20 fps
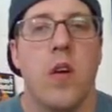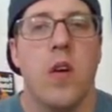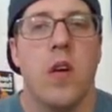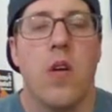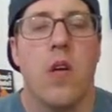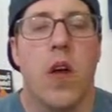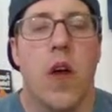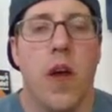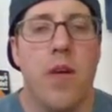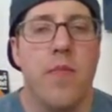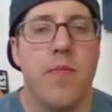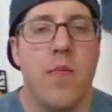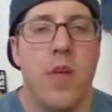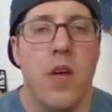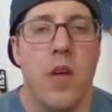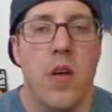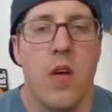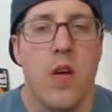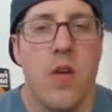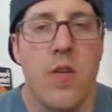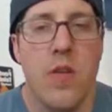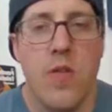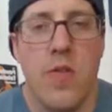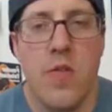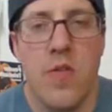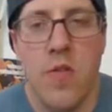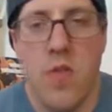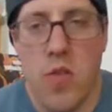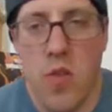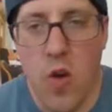Okay,
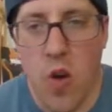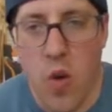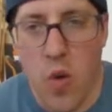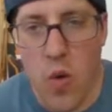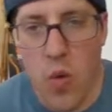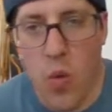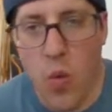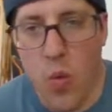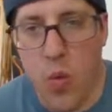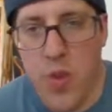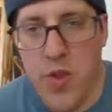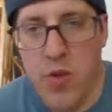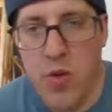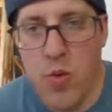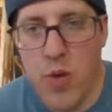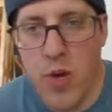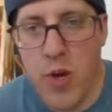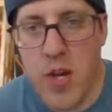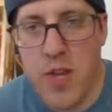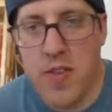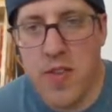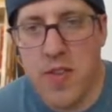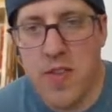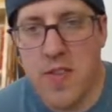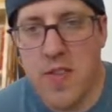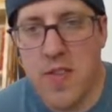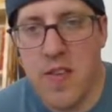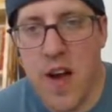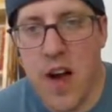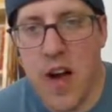so when you look at the
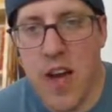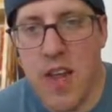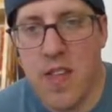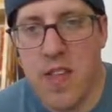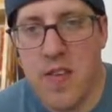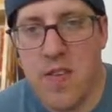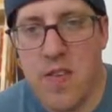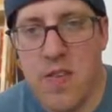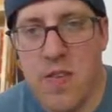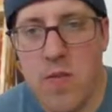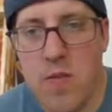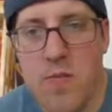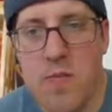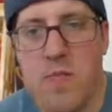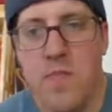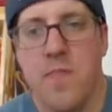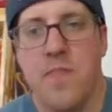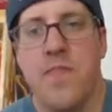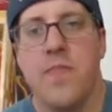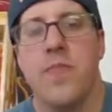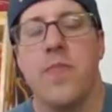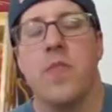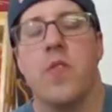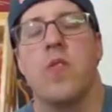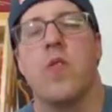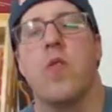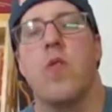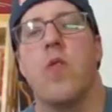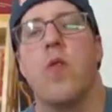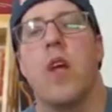signs,
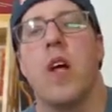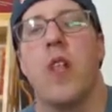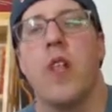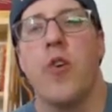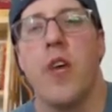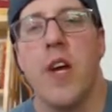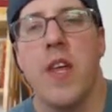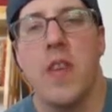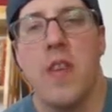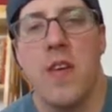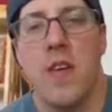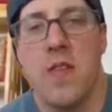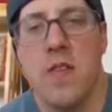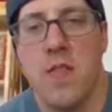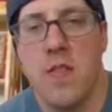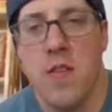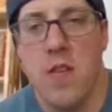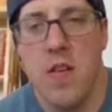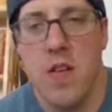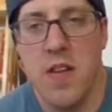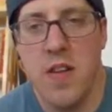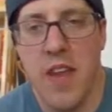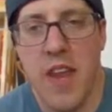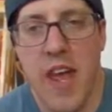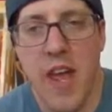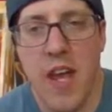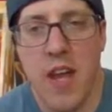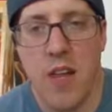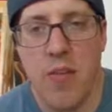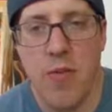so when I look at this
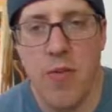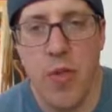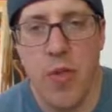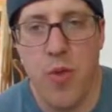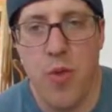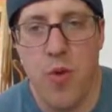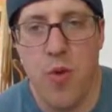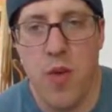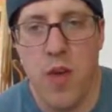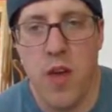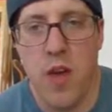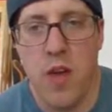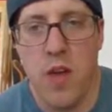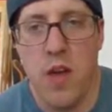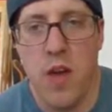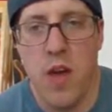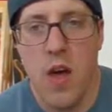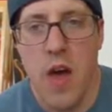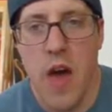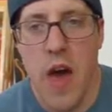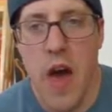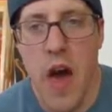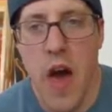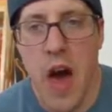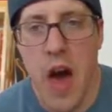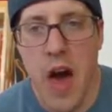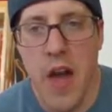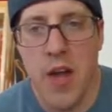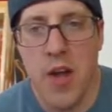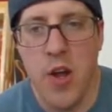negative 30,
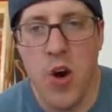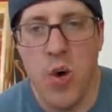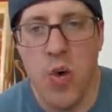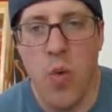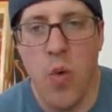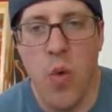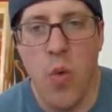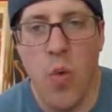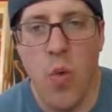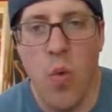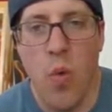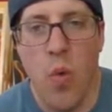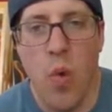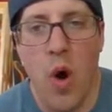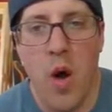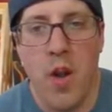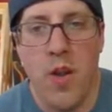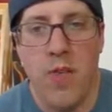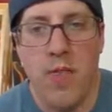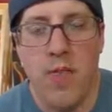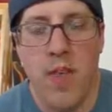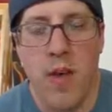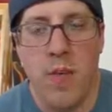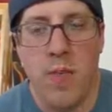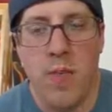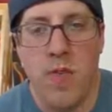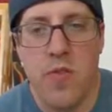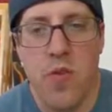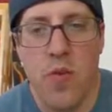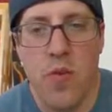I know one of them
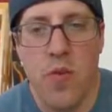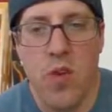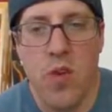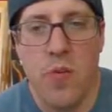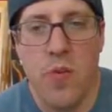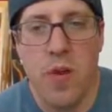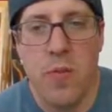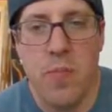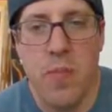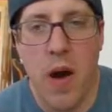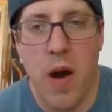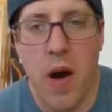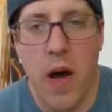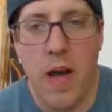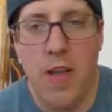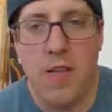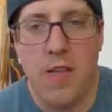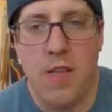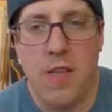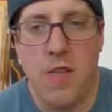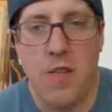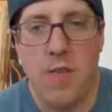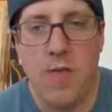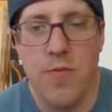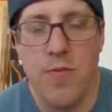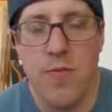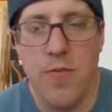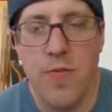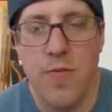is going to be positive